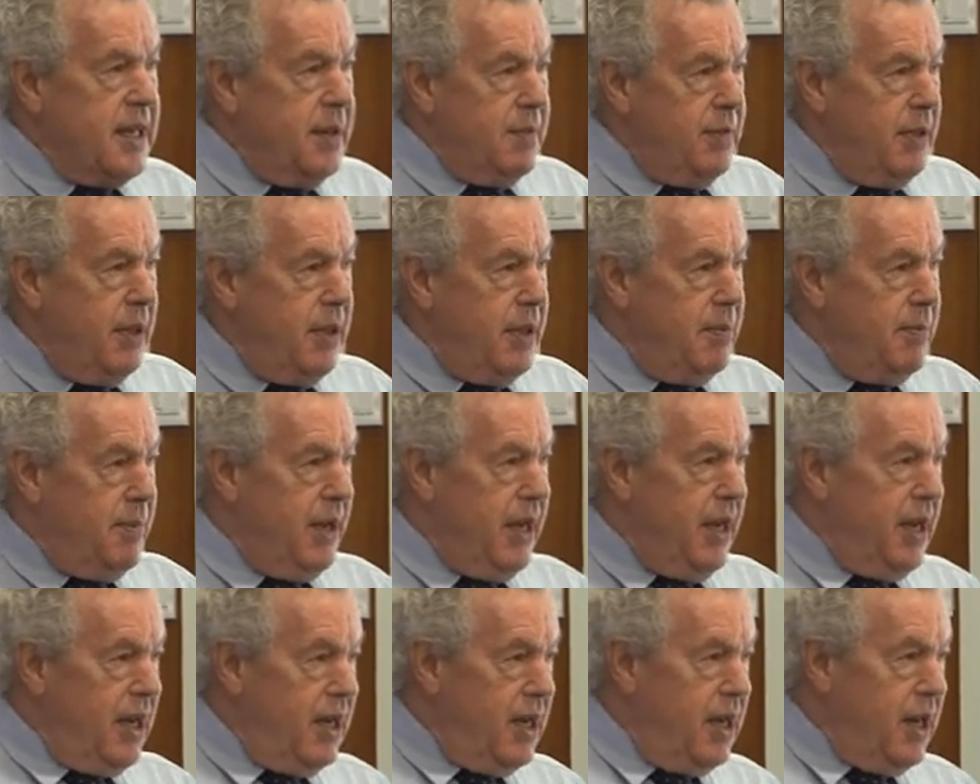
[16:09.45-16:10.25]
but the
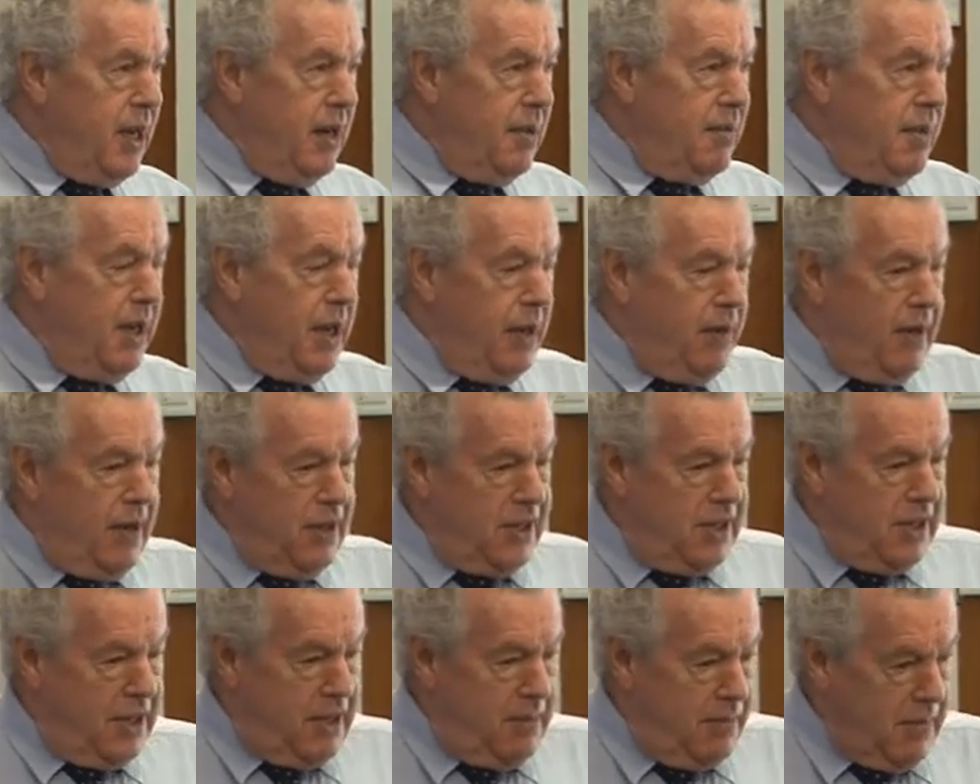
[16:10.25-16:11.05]
main amino
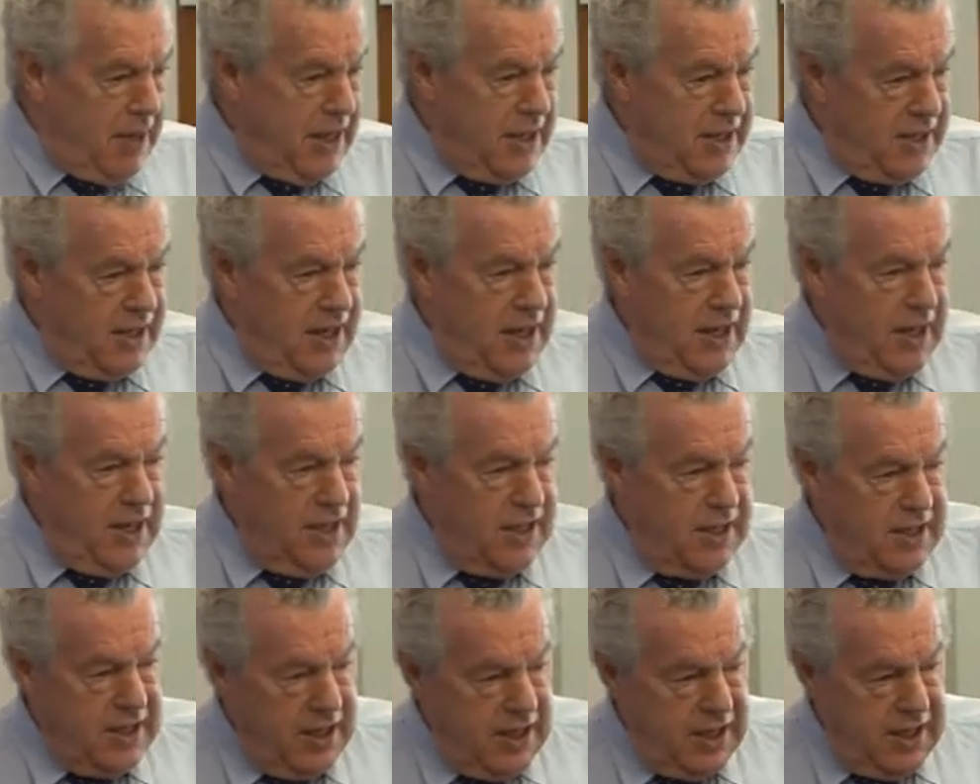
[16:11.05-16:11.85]
acid that makes
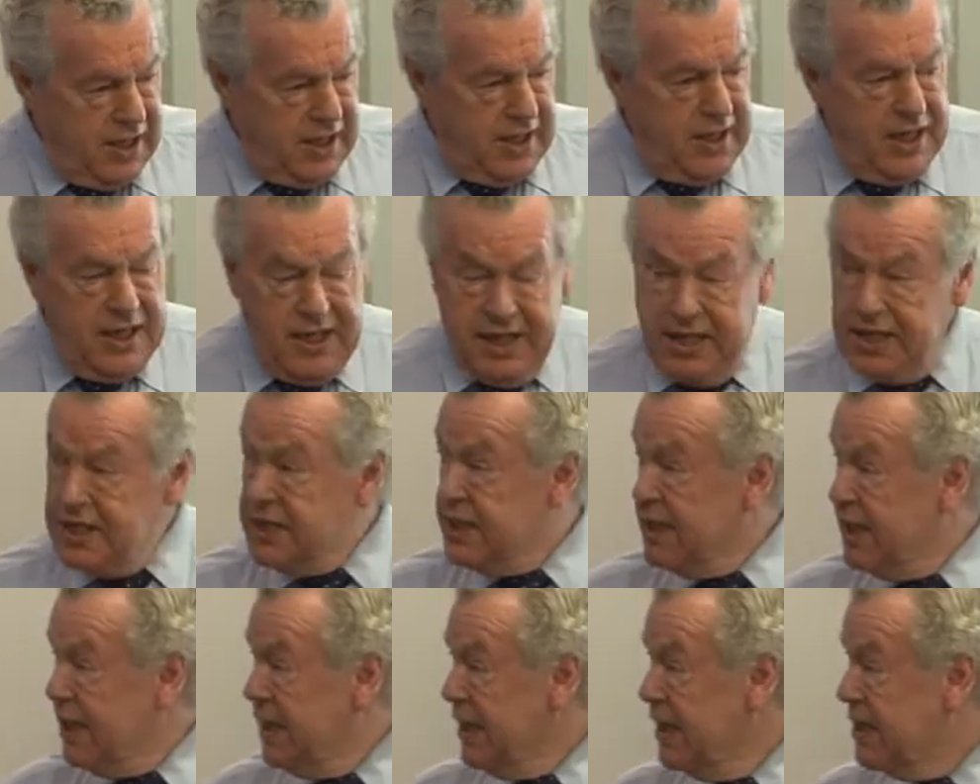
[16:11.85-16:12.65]
carnitine is
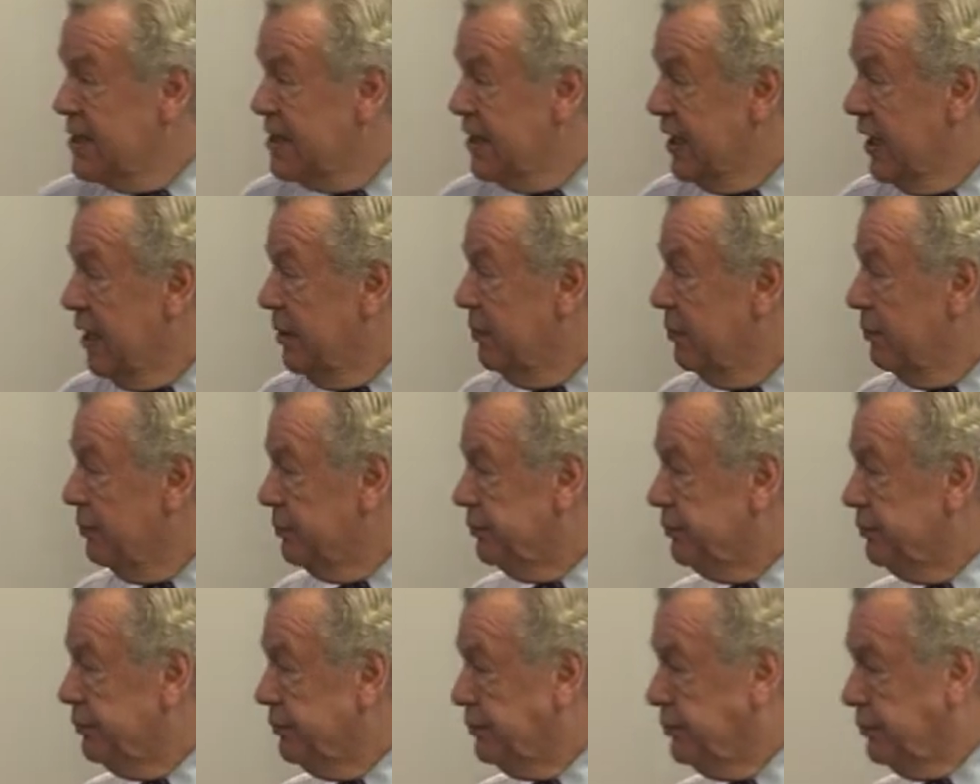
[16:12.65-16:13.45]
lysine.
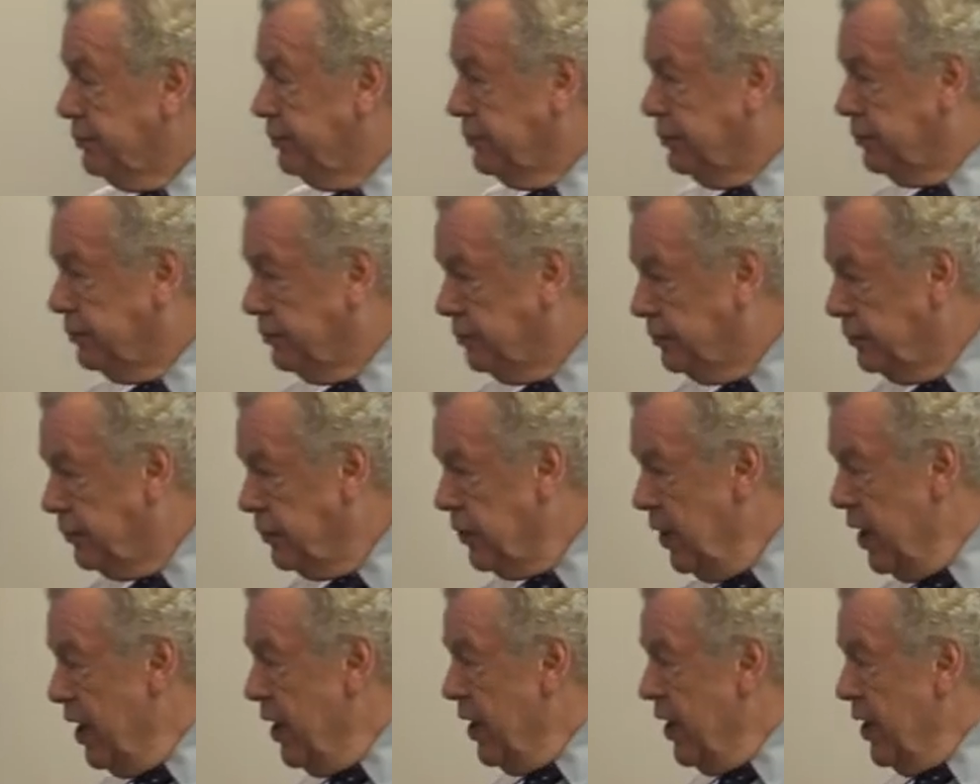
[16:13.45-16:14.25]

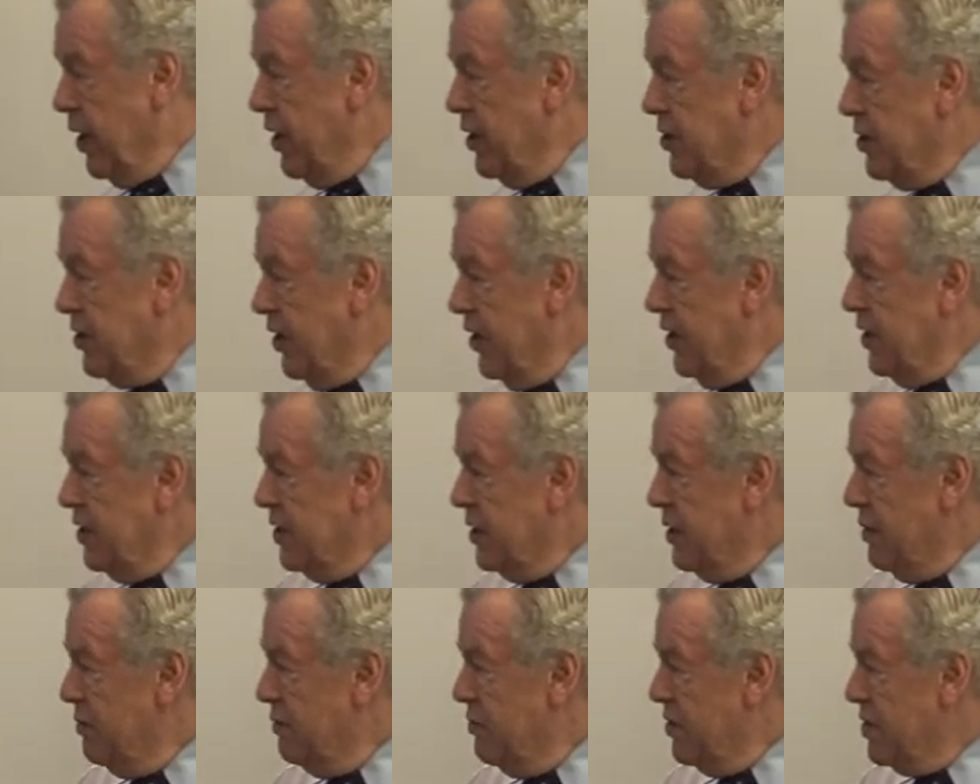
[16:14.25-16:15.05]
So
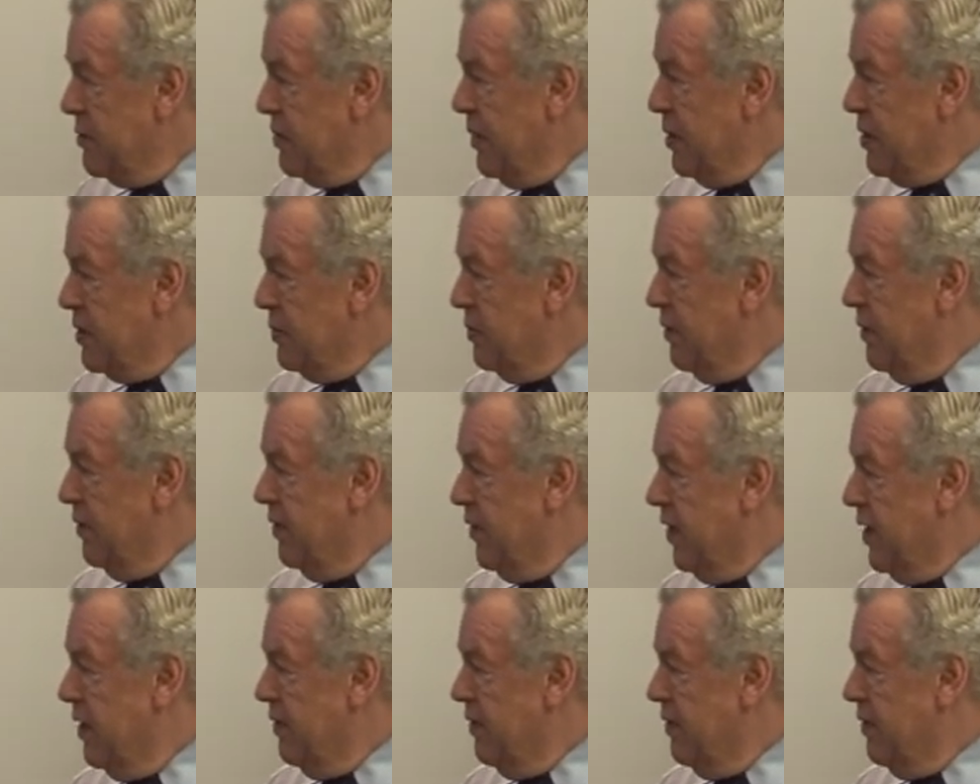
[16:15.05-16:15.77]
it's responsible for